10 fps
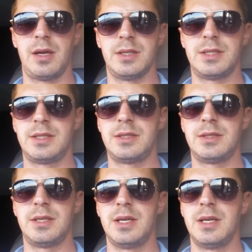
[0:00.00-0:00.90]

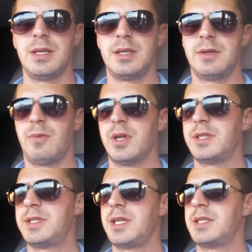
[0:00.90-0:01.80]
It's
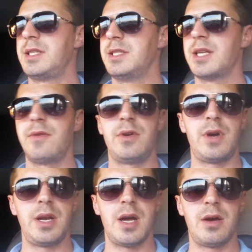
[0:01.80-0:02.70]
67
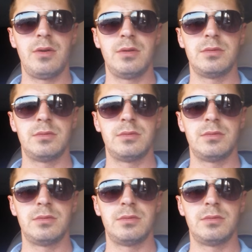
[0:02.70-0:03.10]
right now,